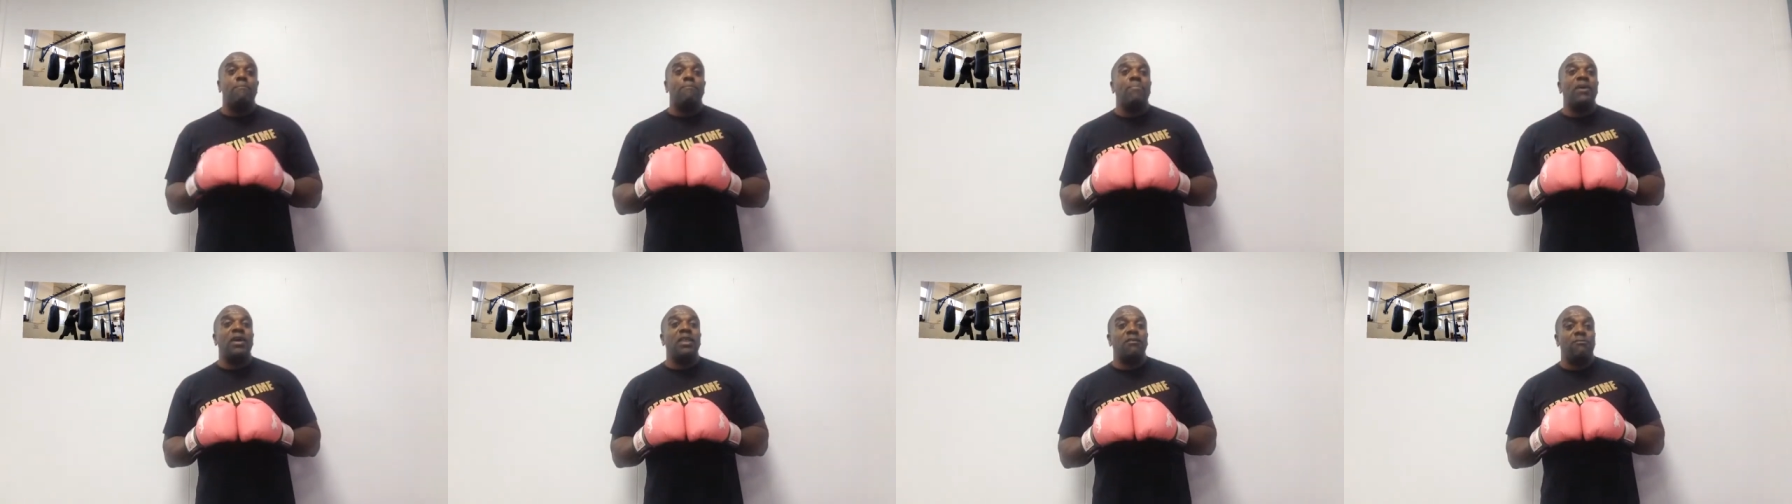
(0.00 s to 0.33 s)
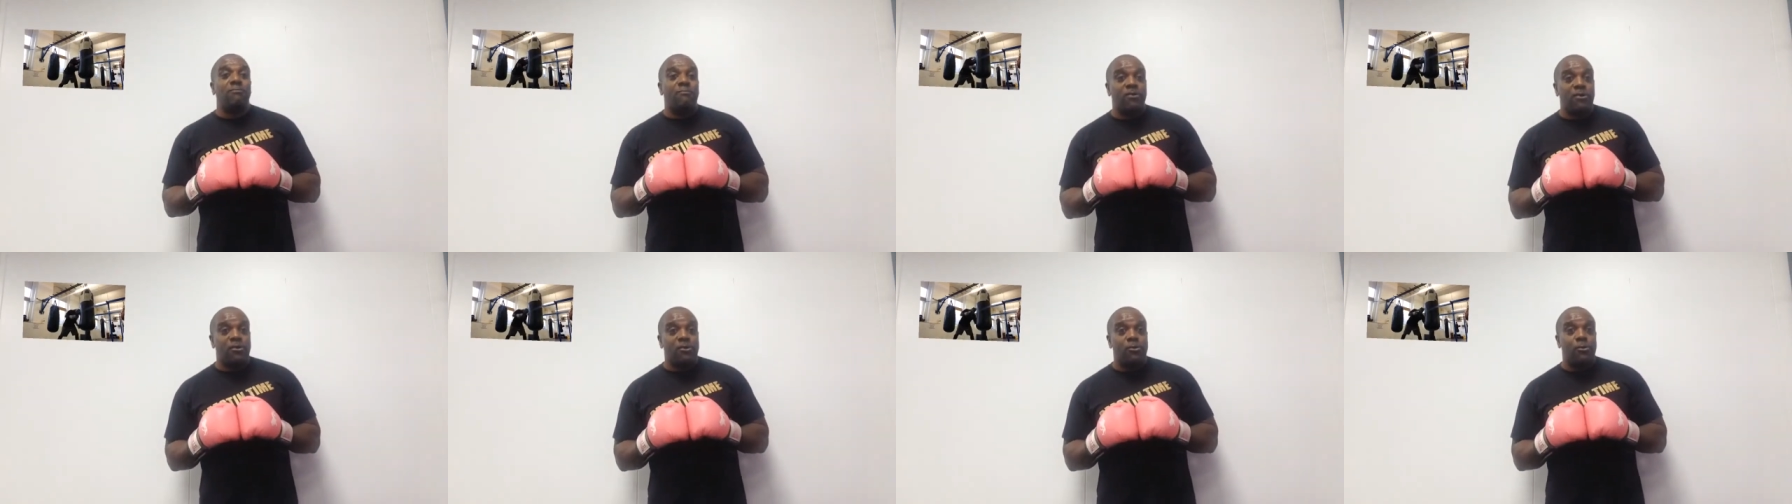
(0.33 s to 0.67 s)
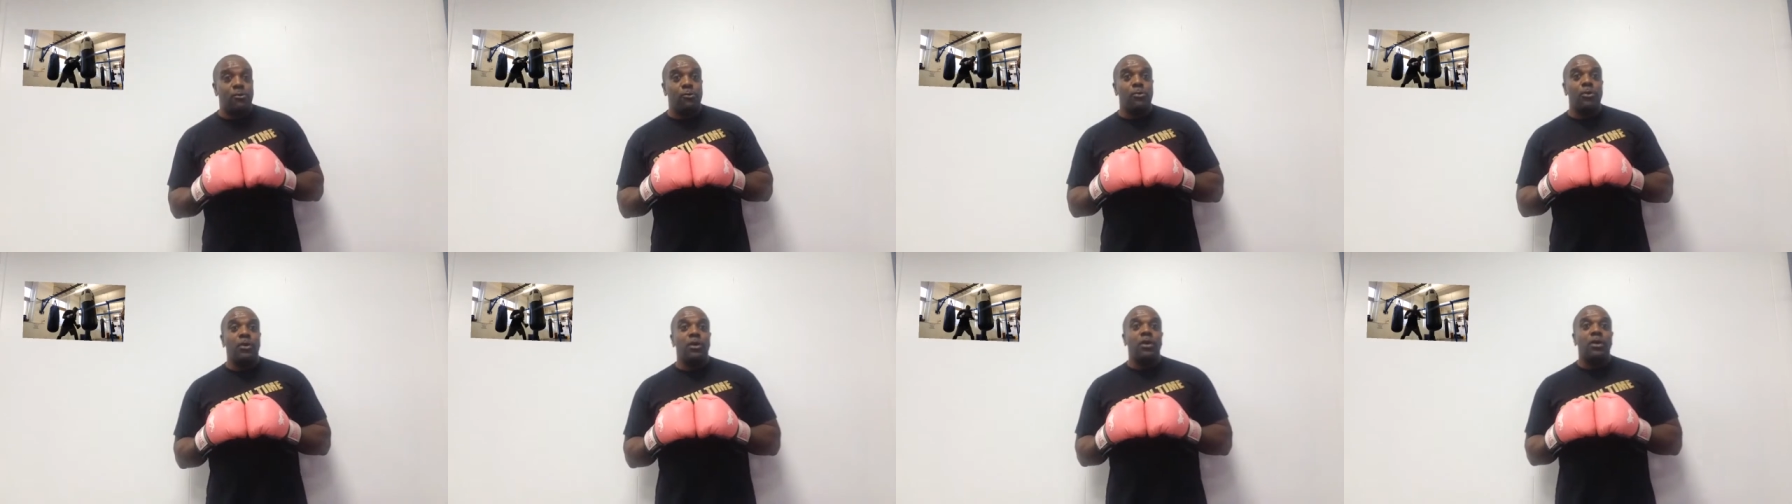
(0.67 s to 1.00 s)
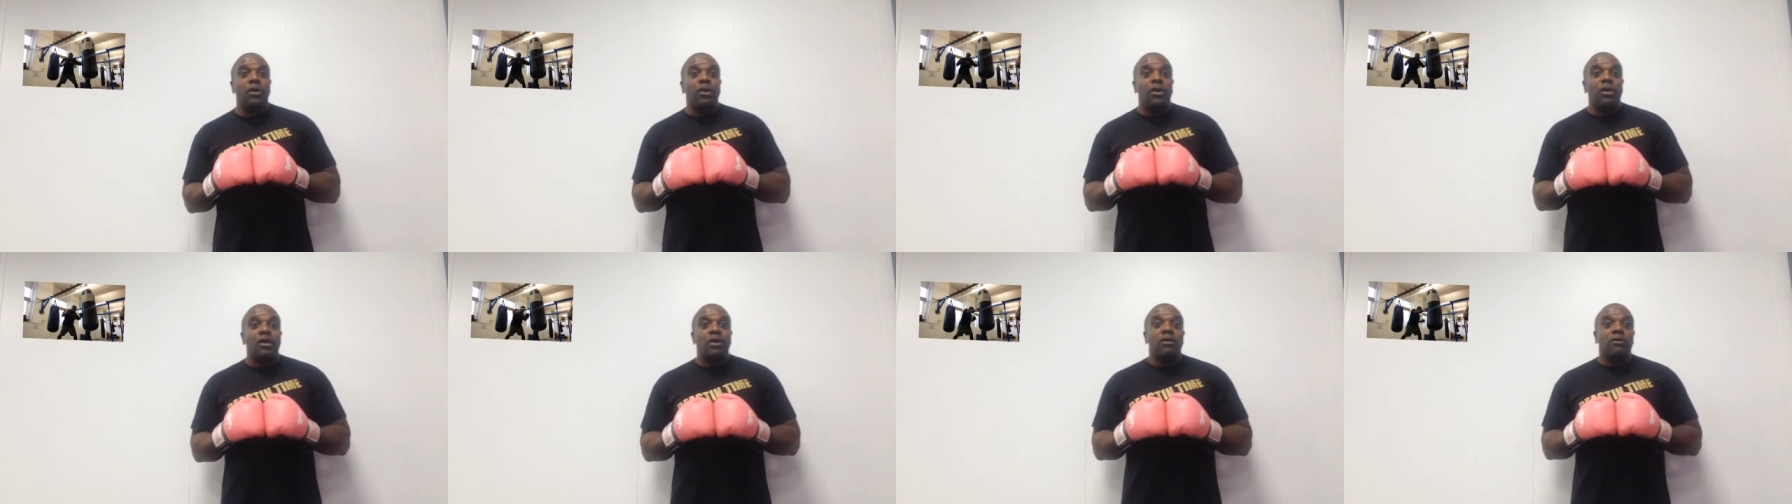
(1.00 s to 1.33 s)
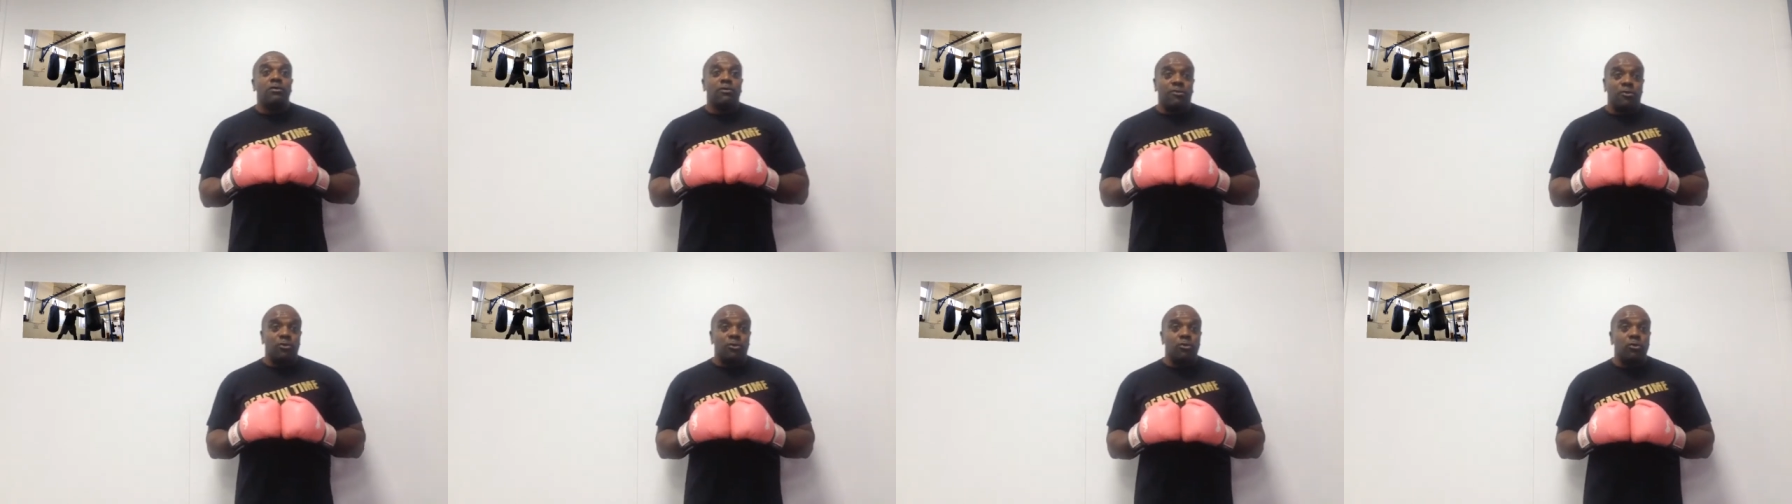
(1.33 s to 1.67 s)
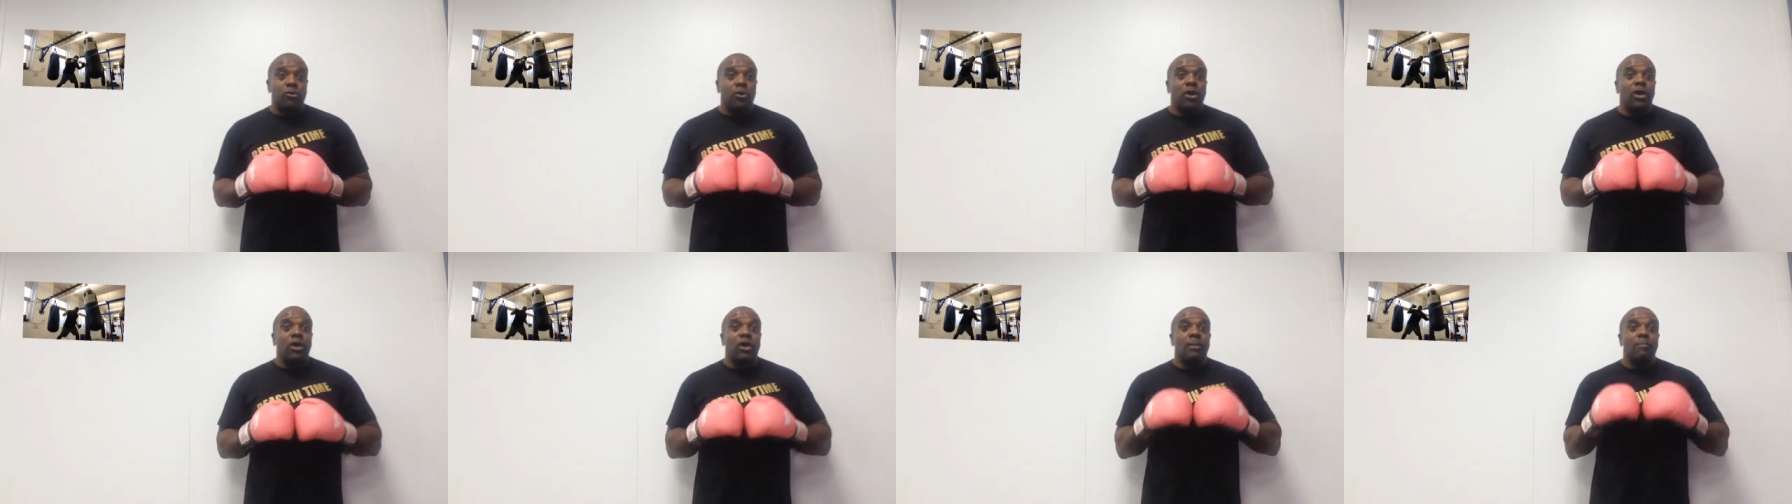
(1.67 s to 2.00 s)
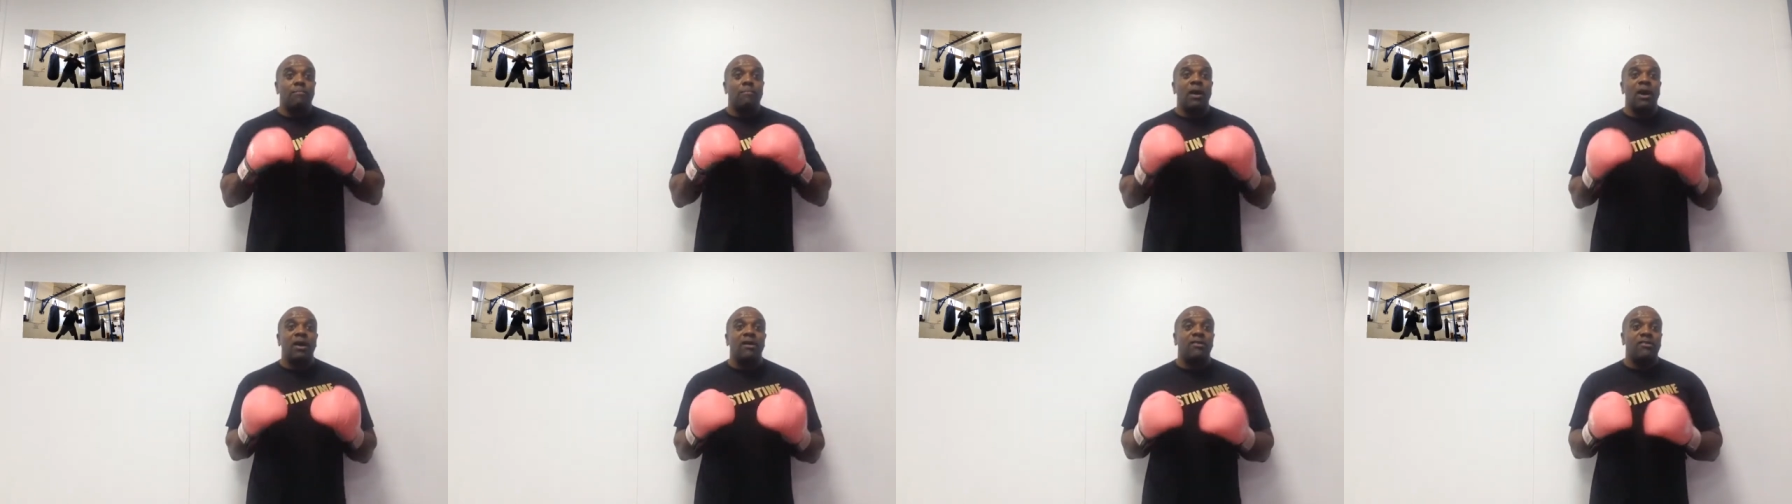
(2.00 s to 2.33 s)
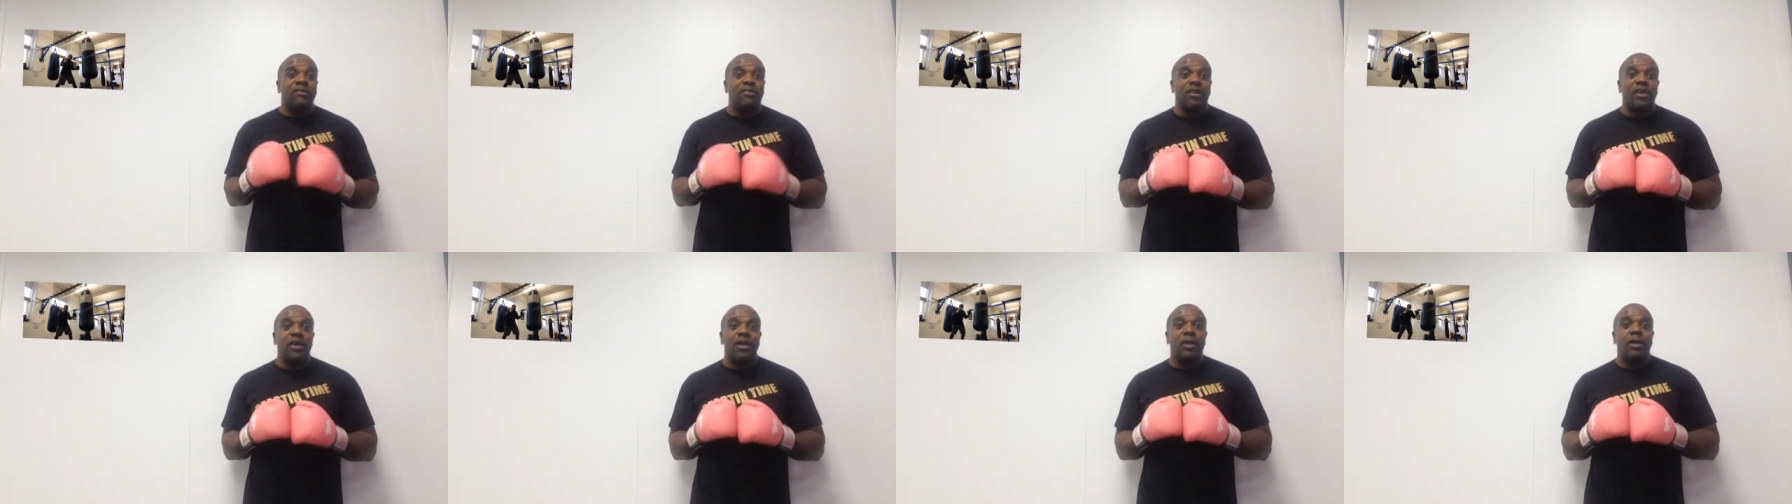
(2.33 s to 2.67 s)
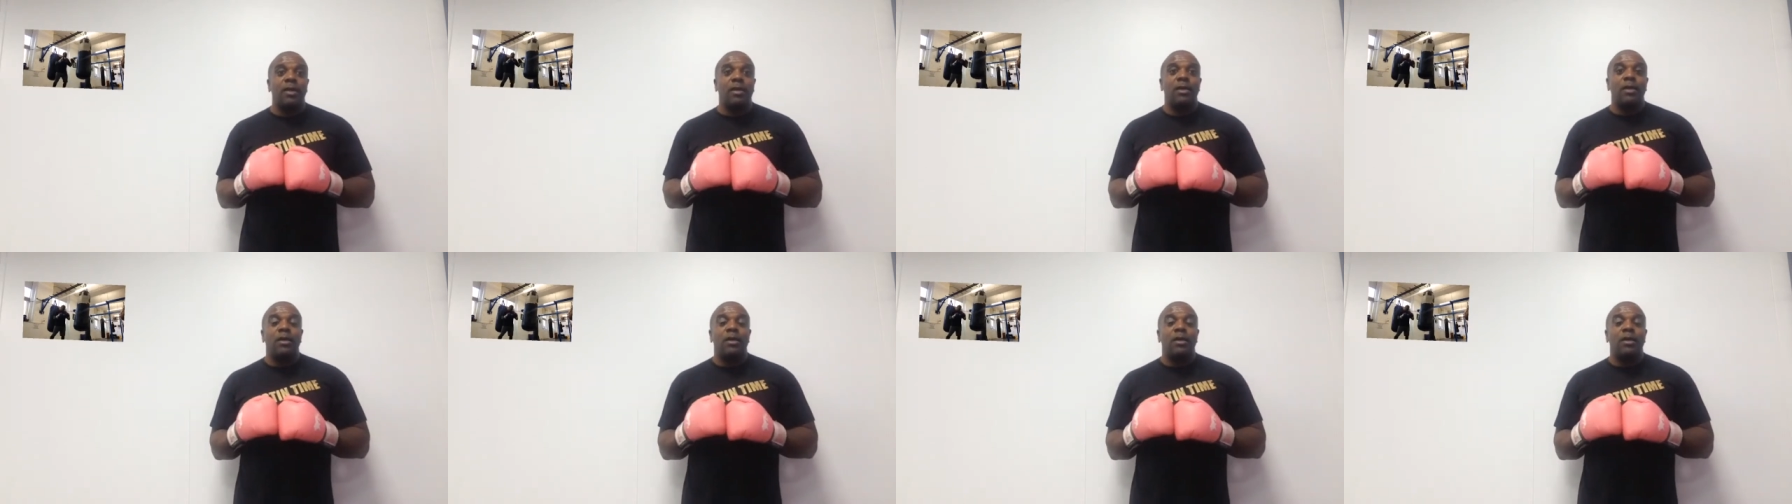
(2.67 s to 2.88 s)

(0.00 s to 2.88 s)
beneficial to mindset,